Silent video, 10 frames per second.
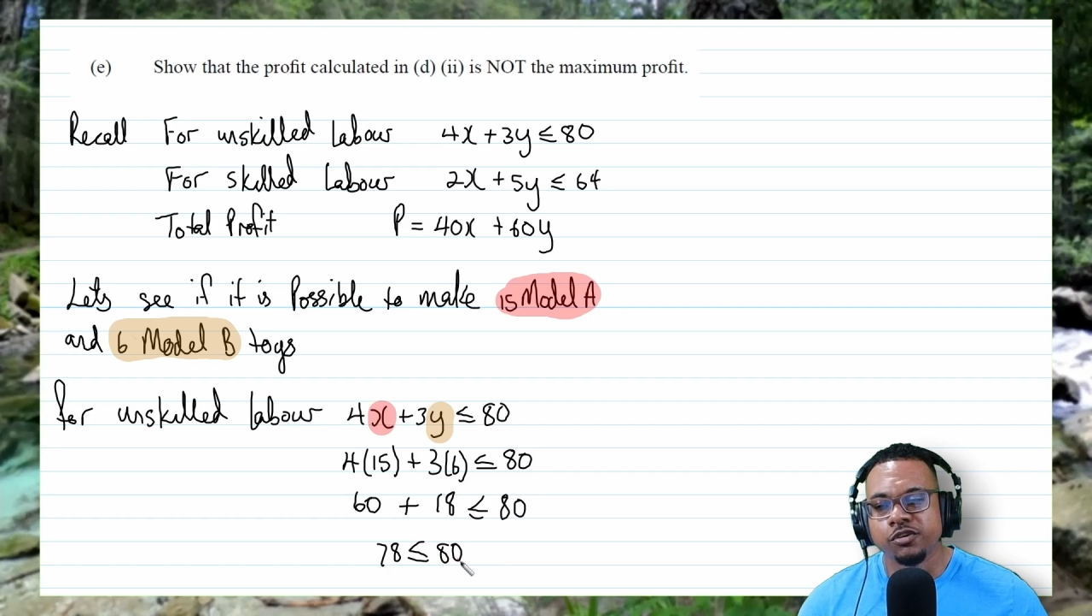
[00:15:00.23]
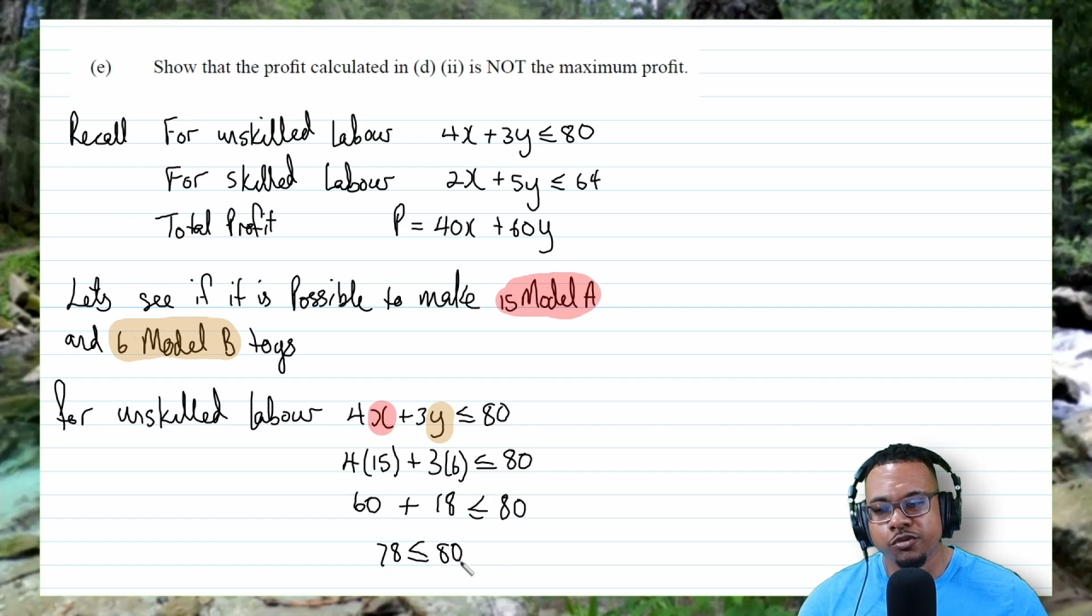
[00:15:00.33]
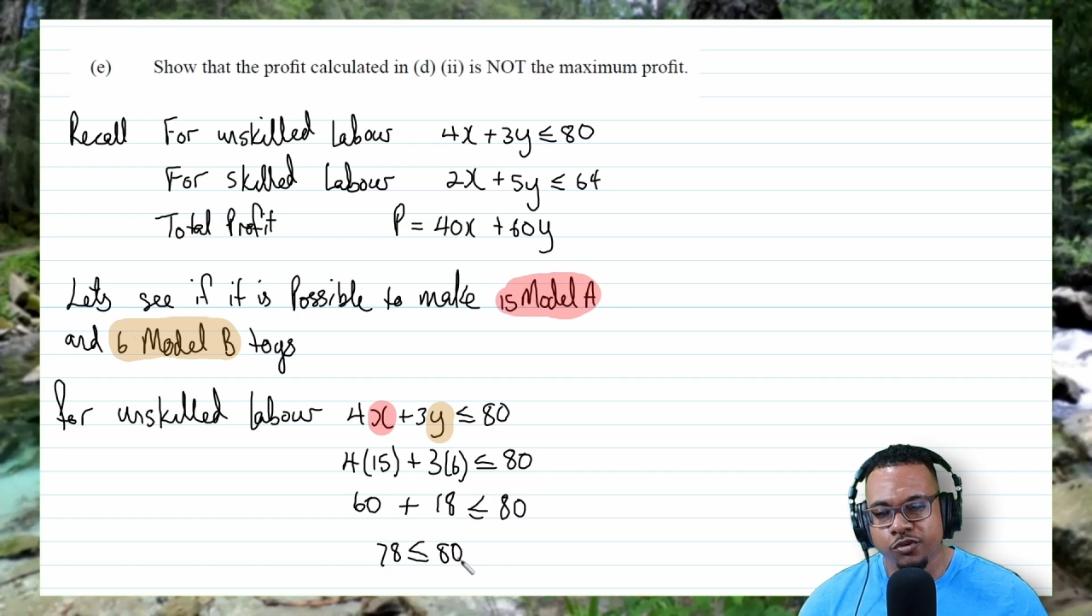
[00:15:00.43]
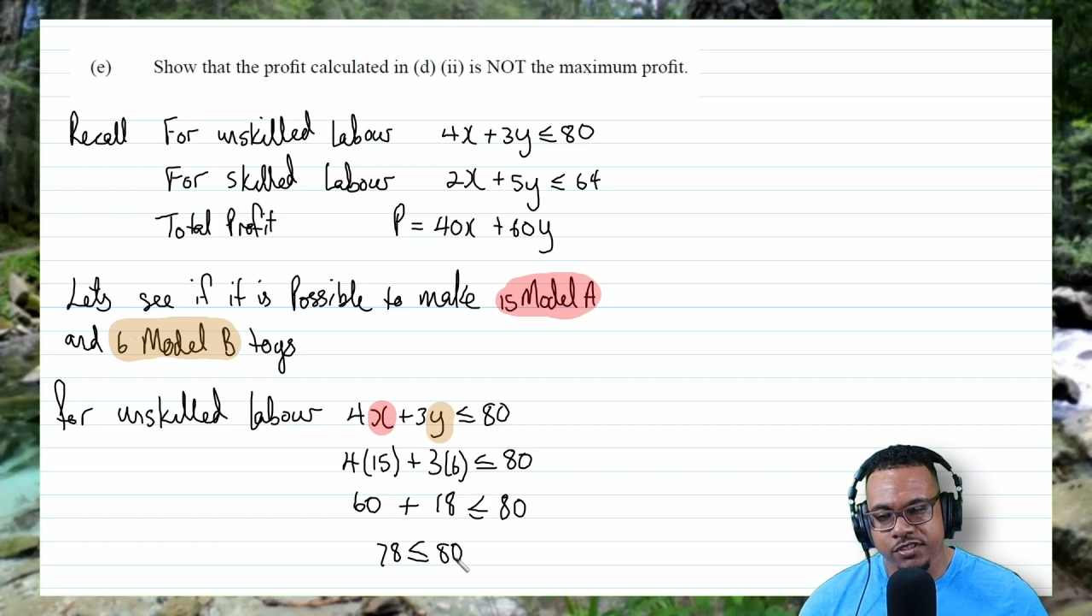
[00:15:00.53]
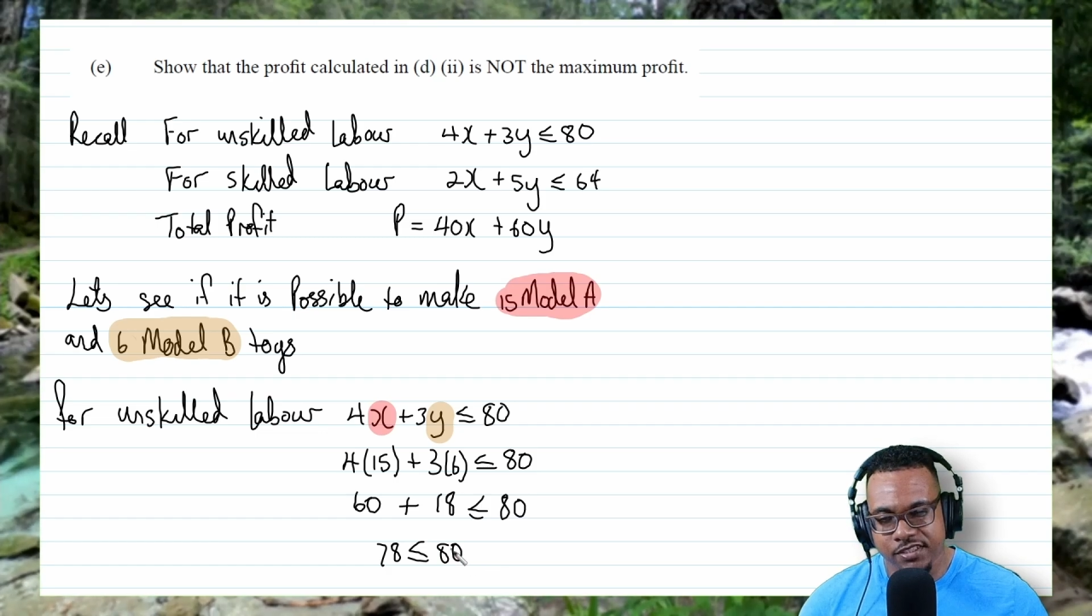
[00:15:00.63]

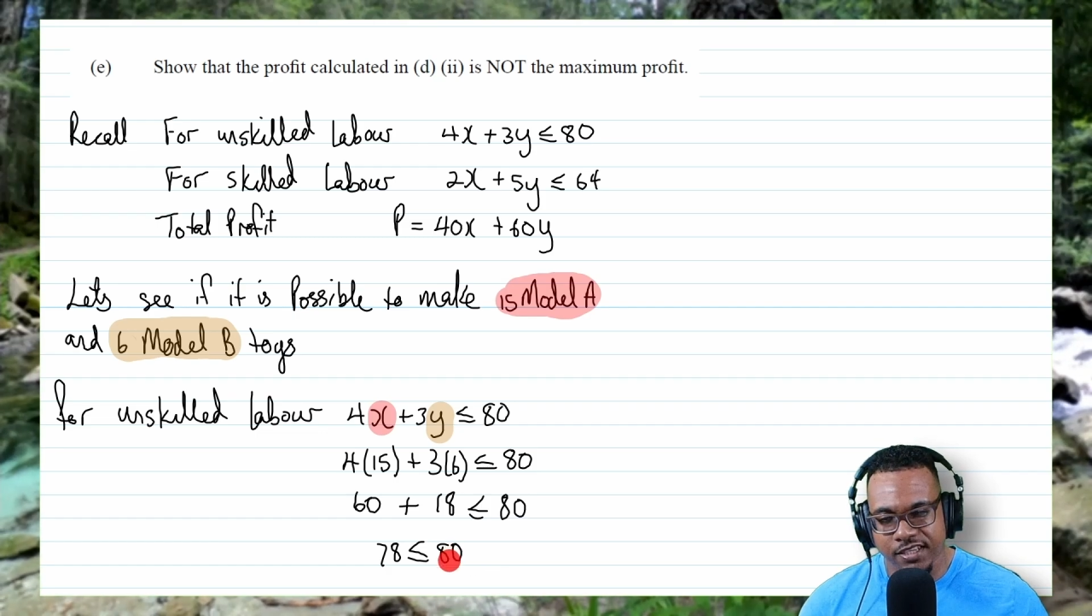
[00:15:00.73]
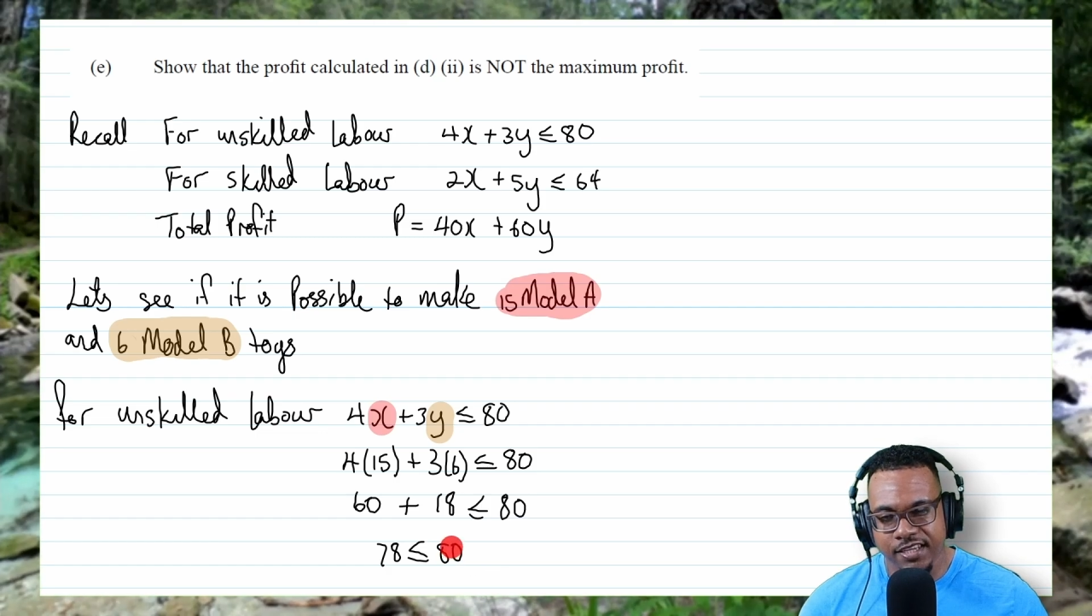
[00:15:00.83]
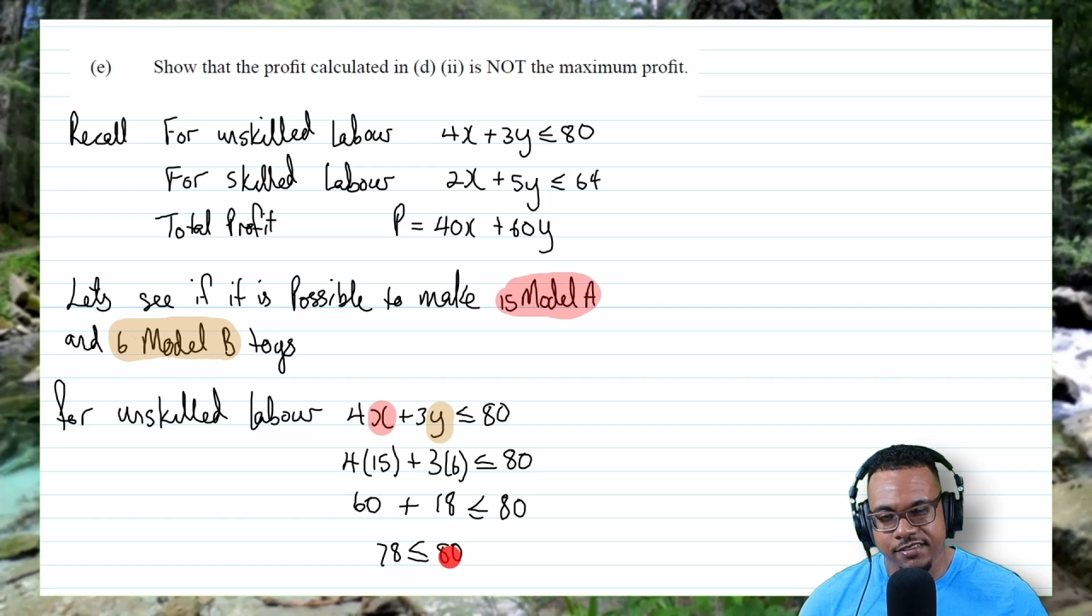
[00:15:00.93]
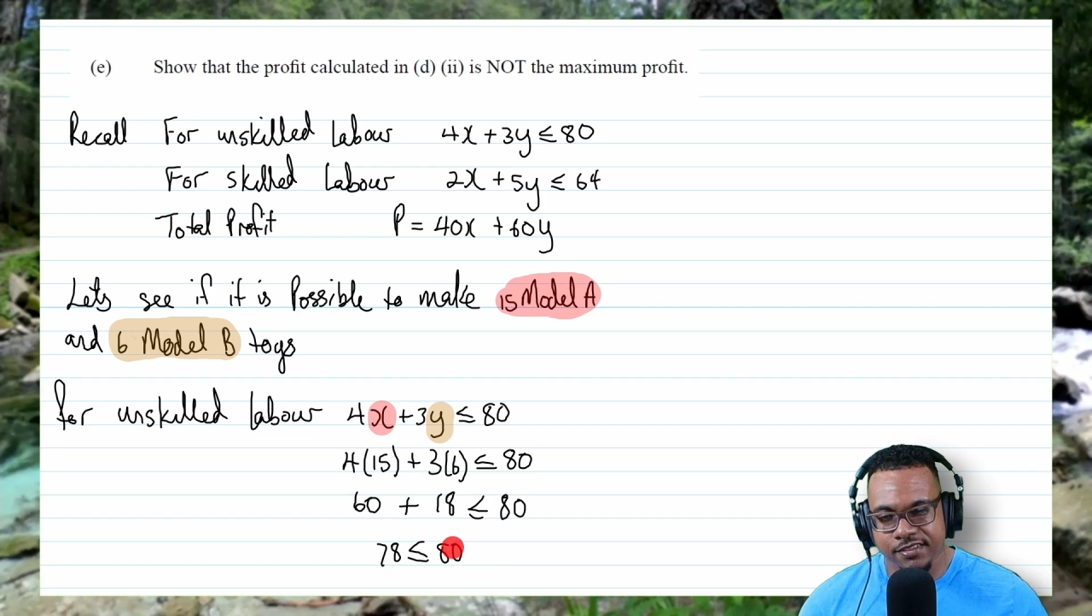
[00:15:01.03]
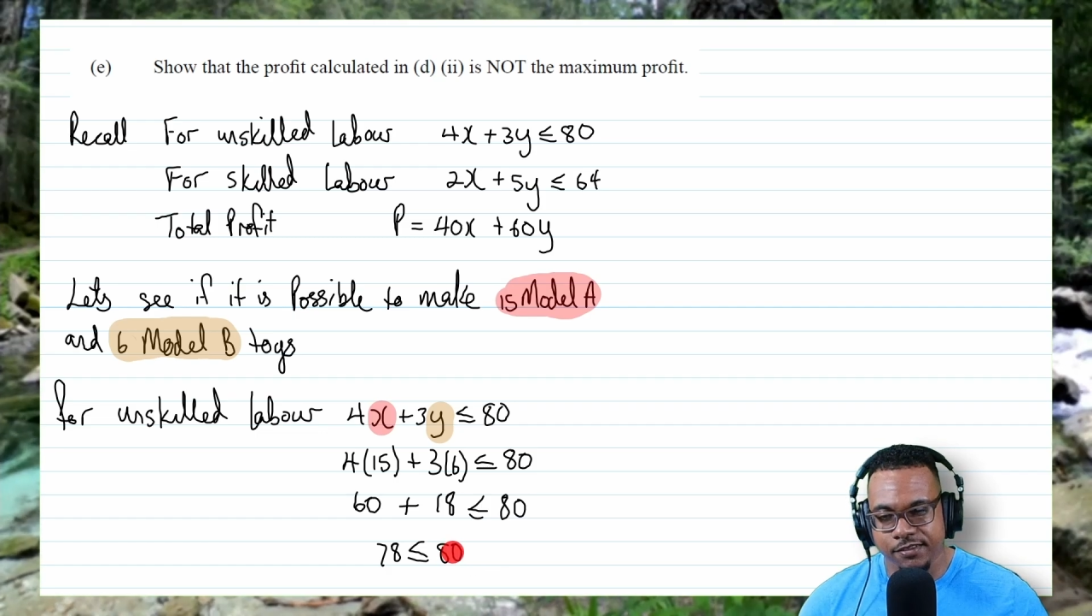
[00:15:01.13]
crossed
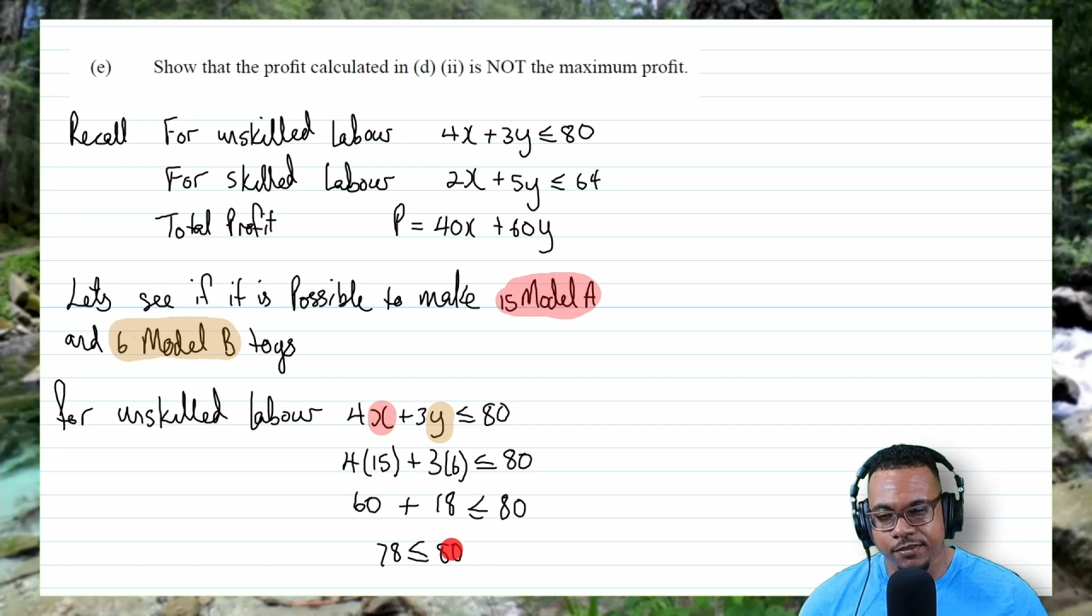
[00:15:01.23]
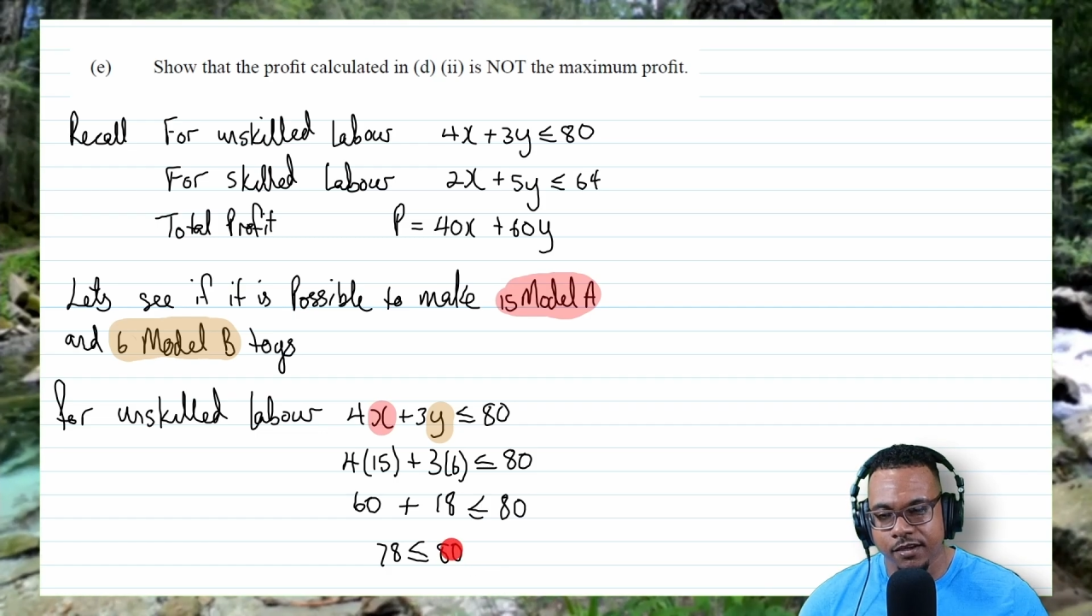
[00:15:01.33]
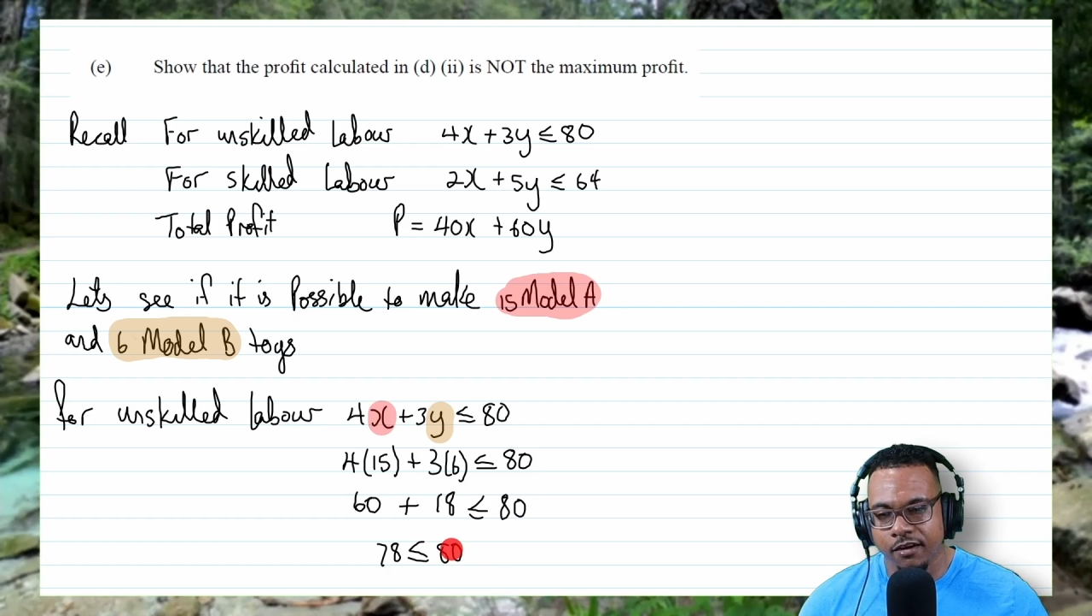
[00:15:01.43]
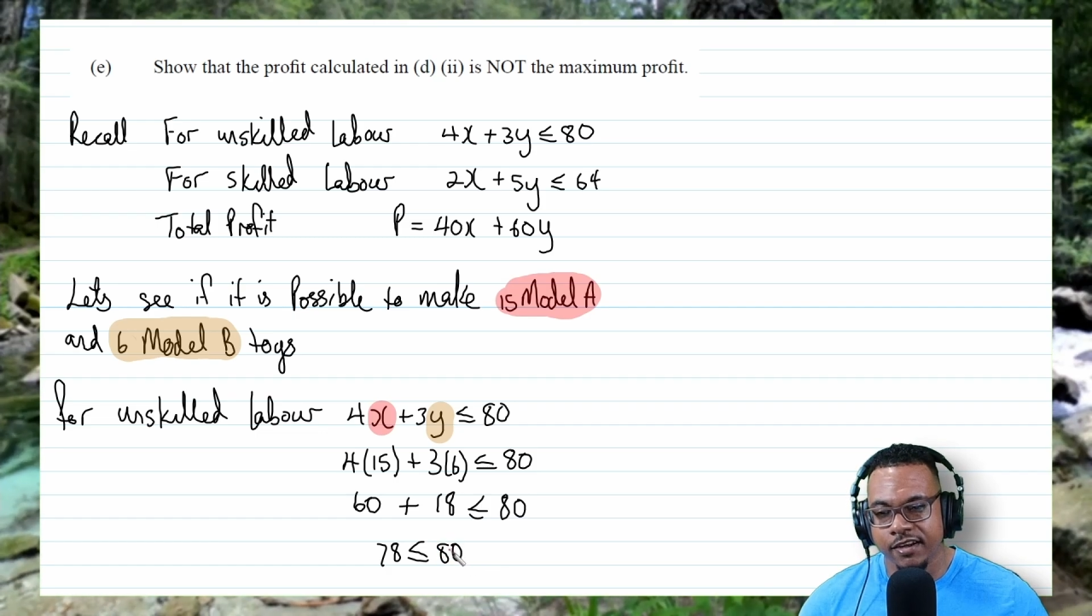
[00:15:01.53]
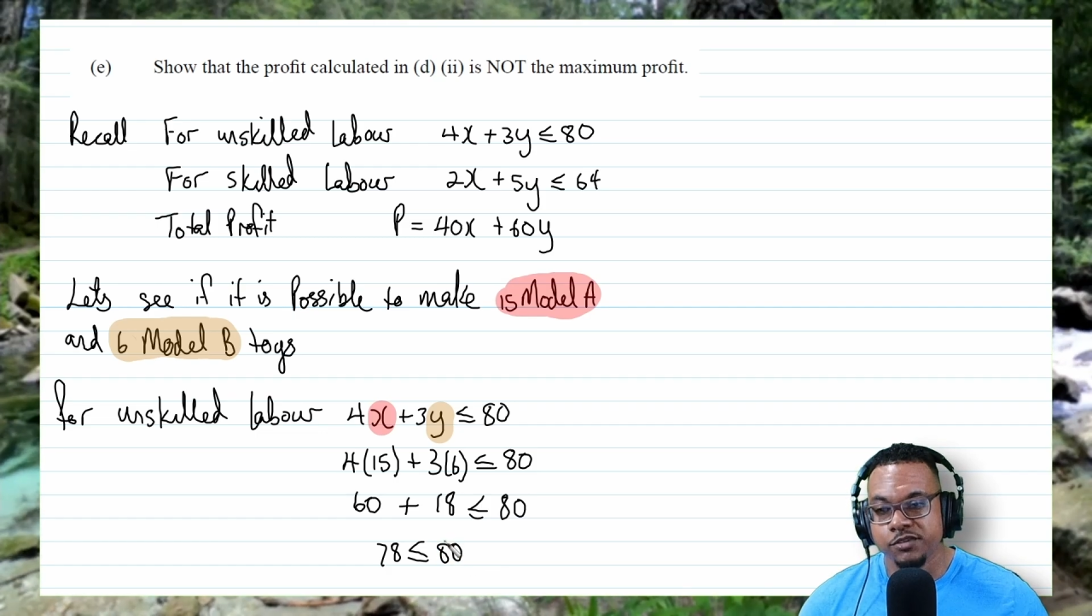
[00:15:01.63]
eta, all right?